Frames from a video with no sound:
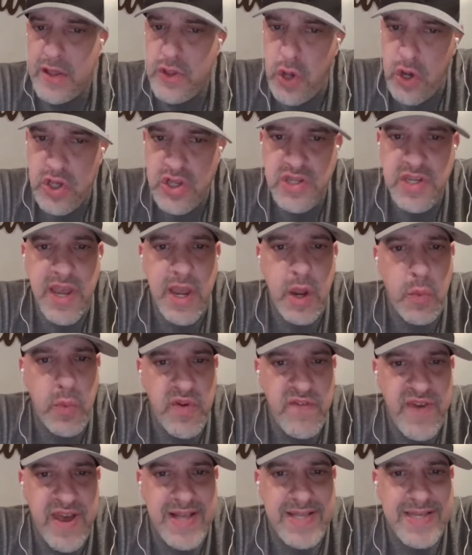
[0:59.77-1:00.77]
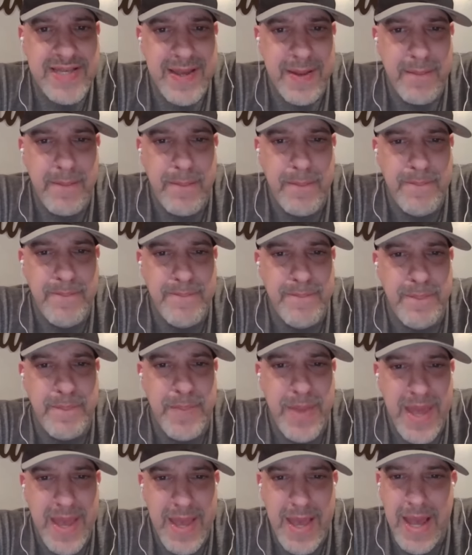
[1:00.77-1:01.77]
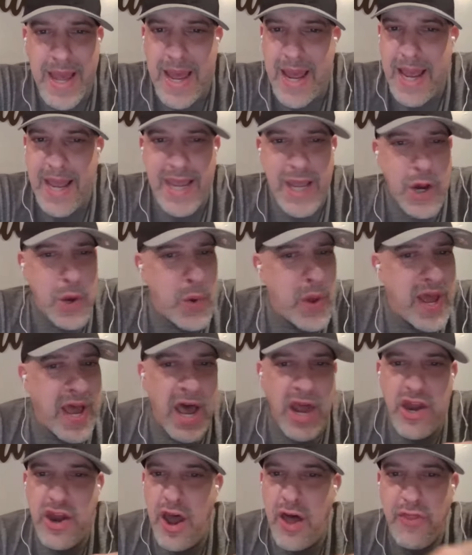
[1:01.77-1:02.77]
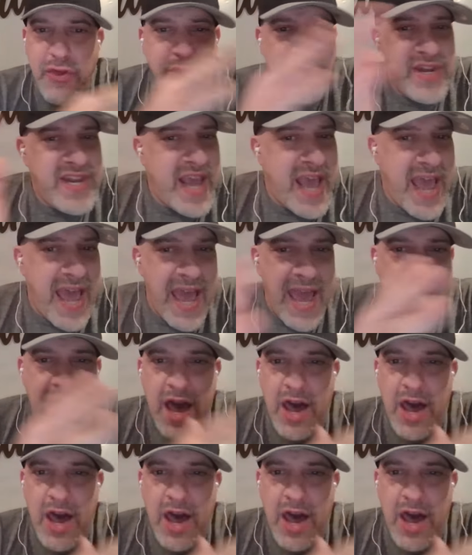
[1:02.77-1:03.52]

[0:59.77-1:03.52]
looks like we've had some, you know, another day,